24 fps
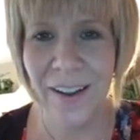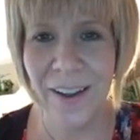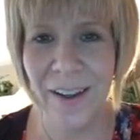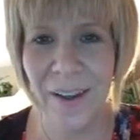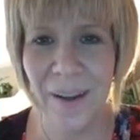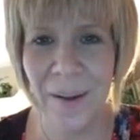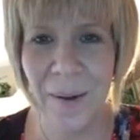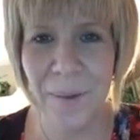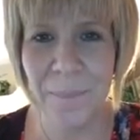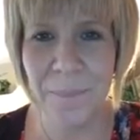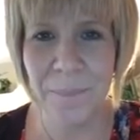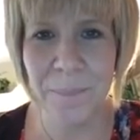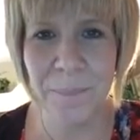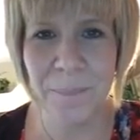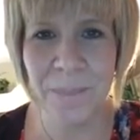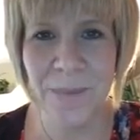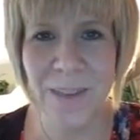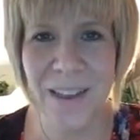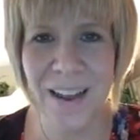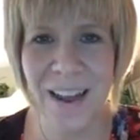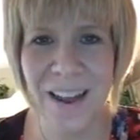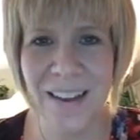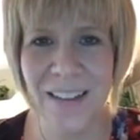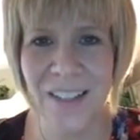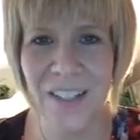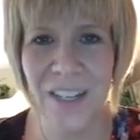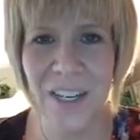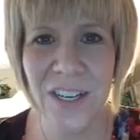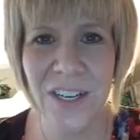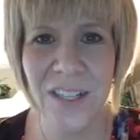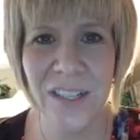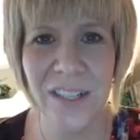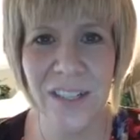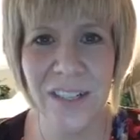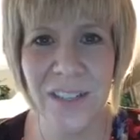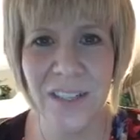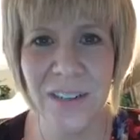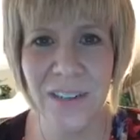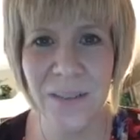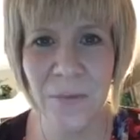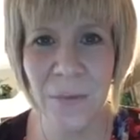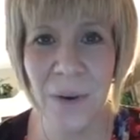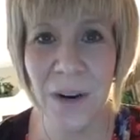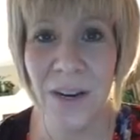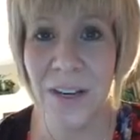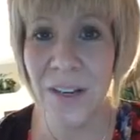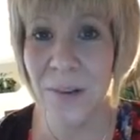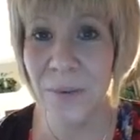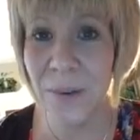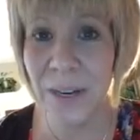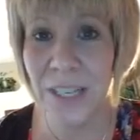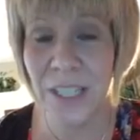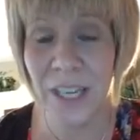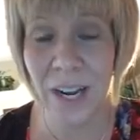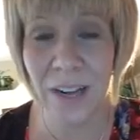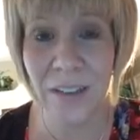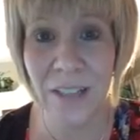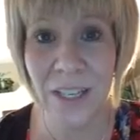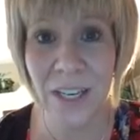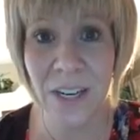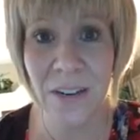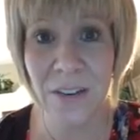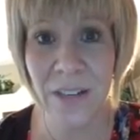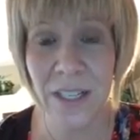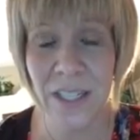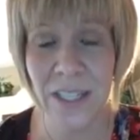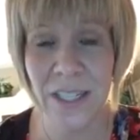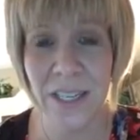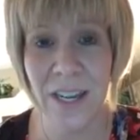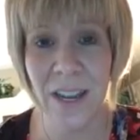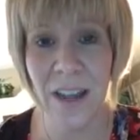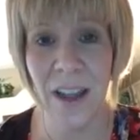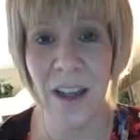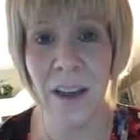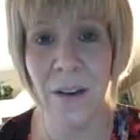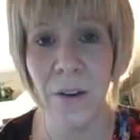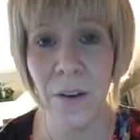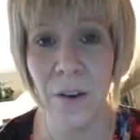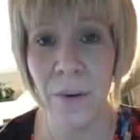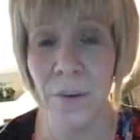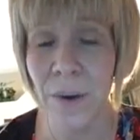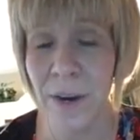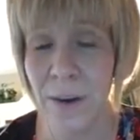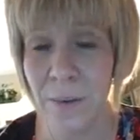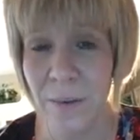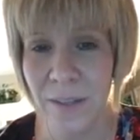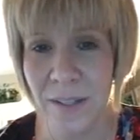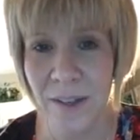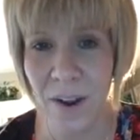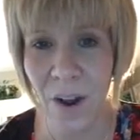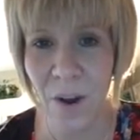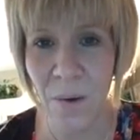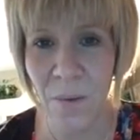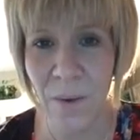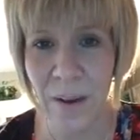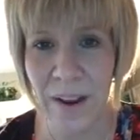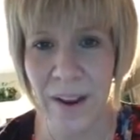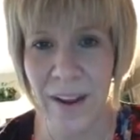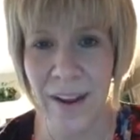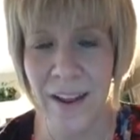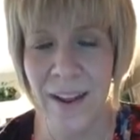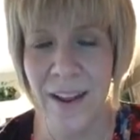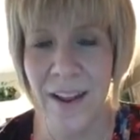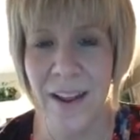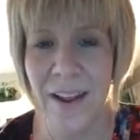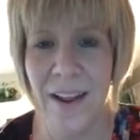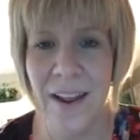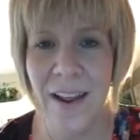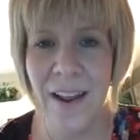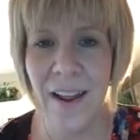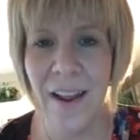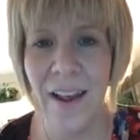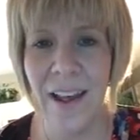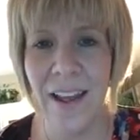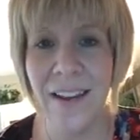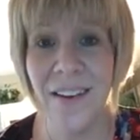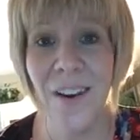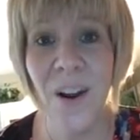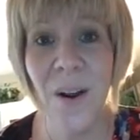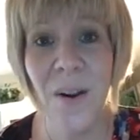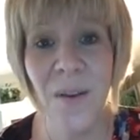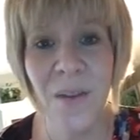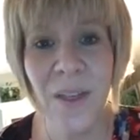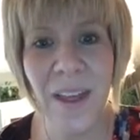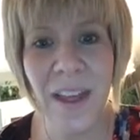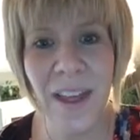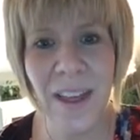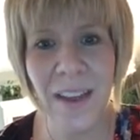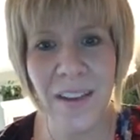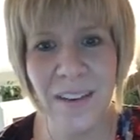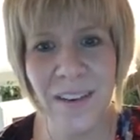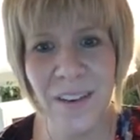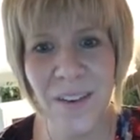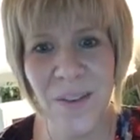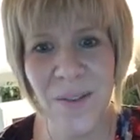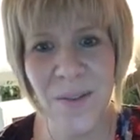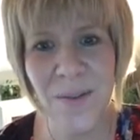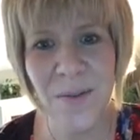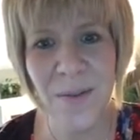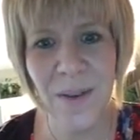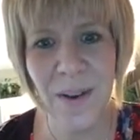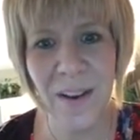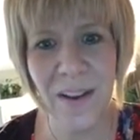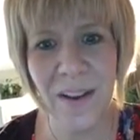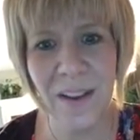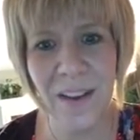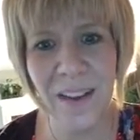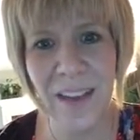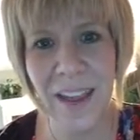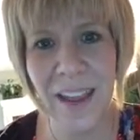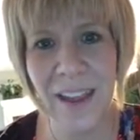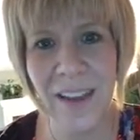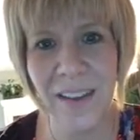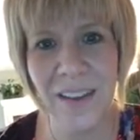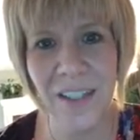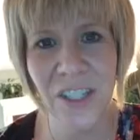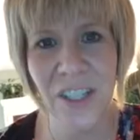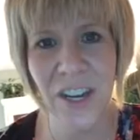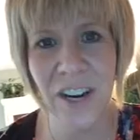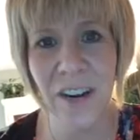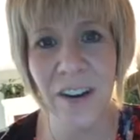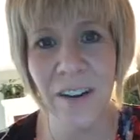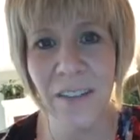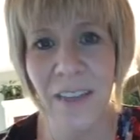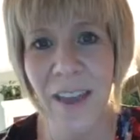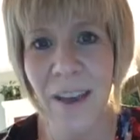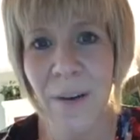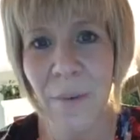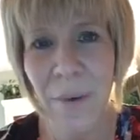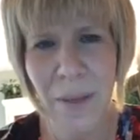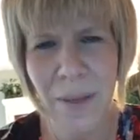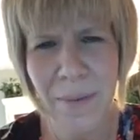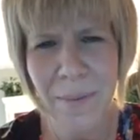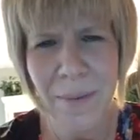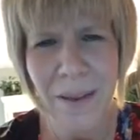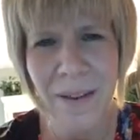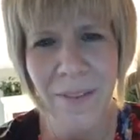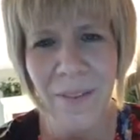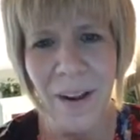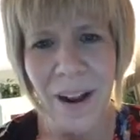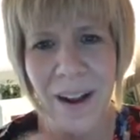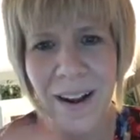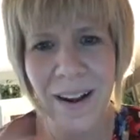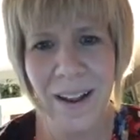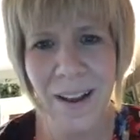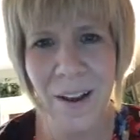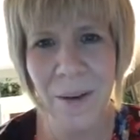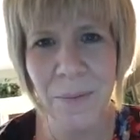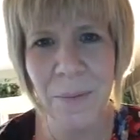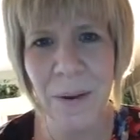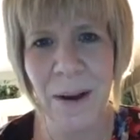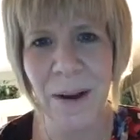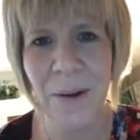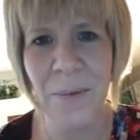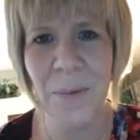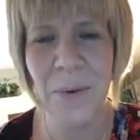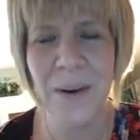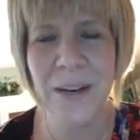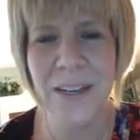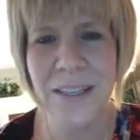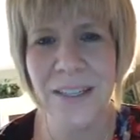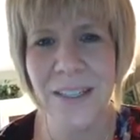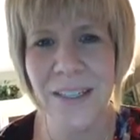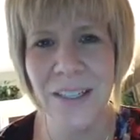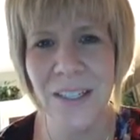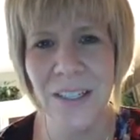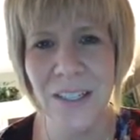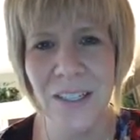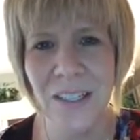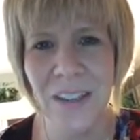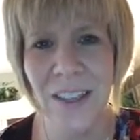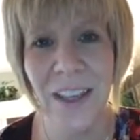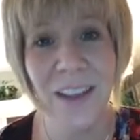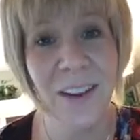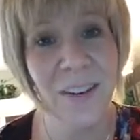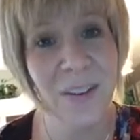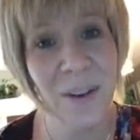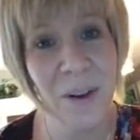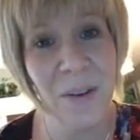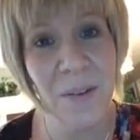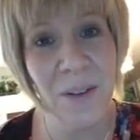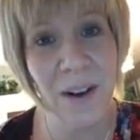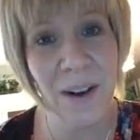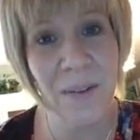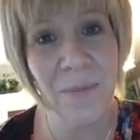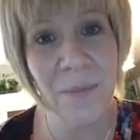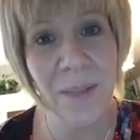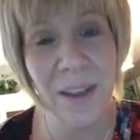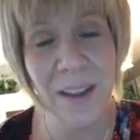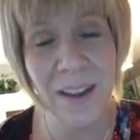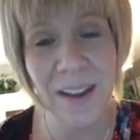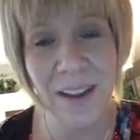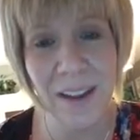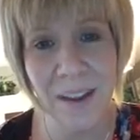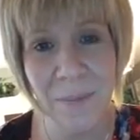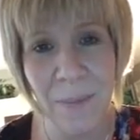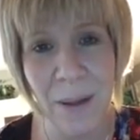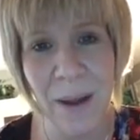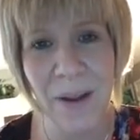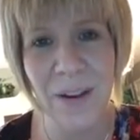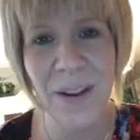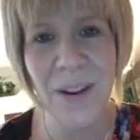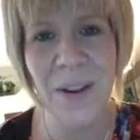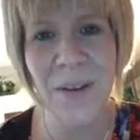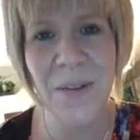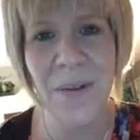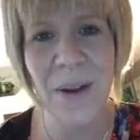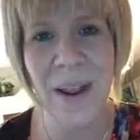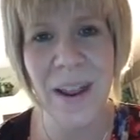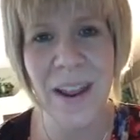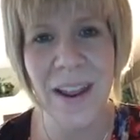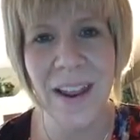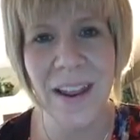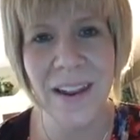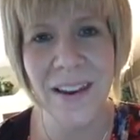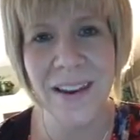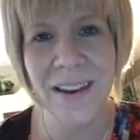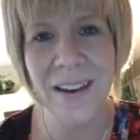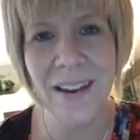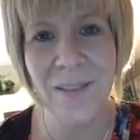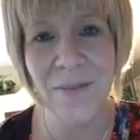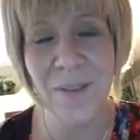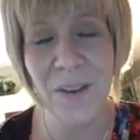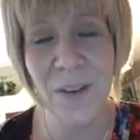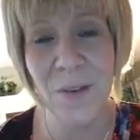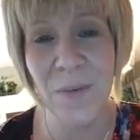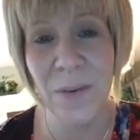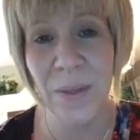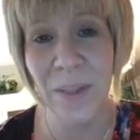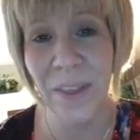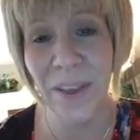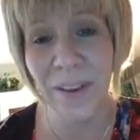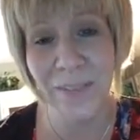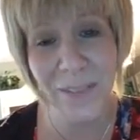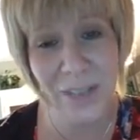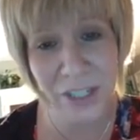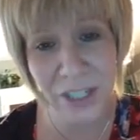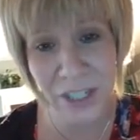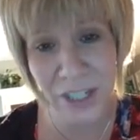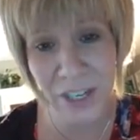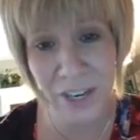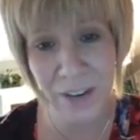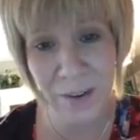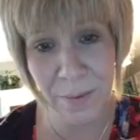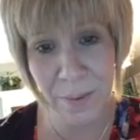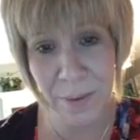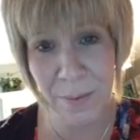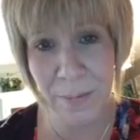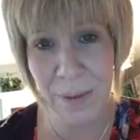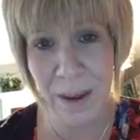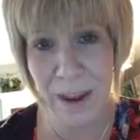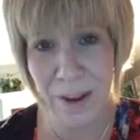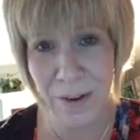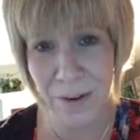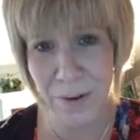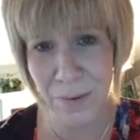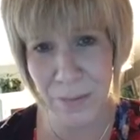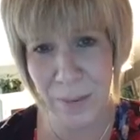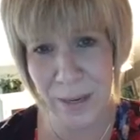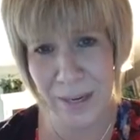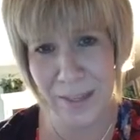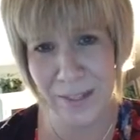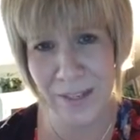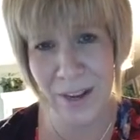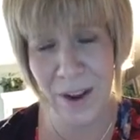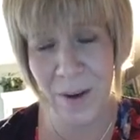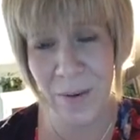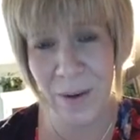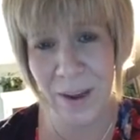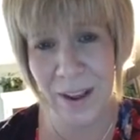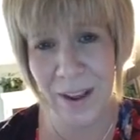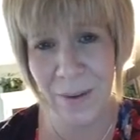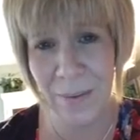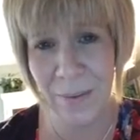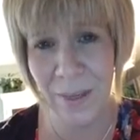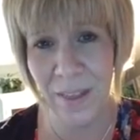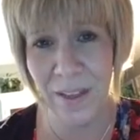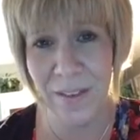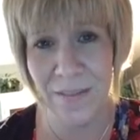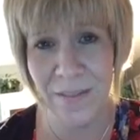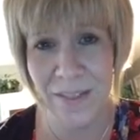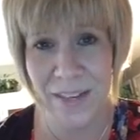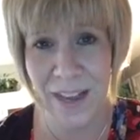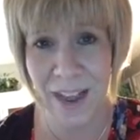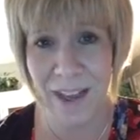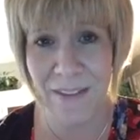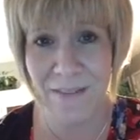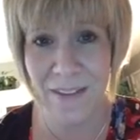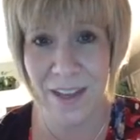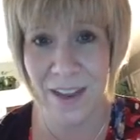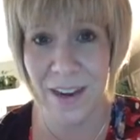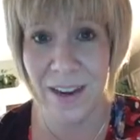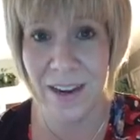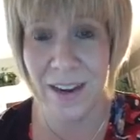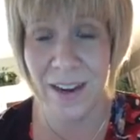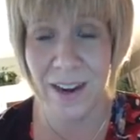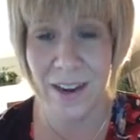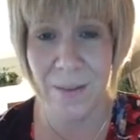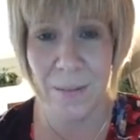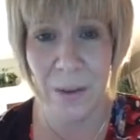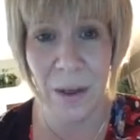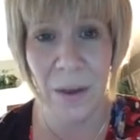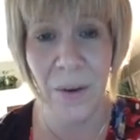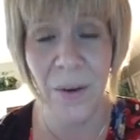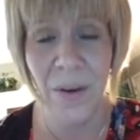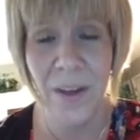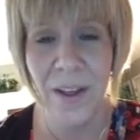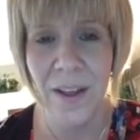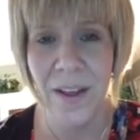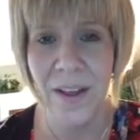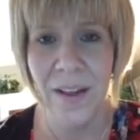I just wanted to reach out to you and see how your week was going. I know that you can't share that with me right now, but I wanted to let you know that I'm thinking about you. And if you would love to share with me how your week's going, I would love to have that in an email.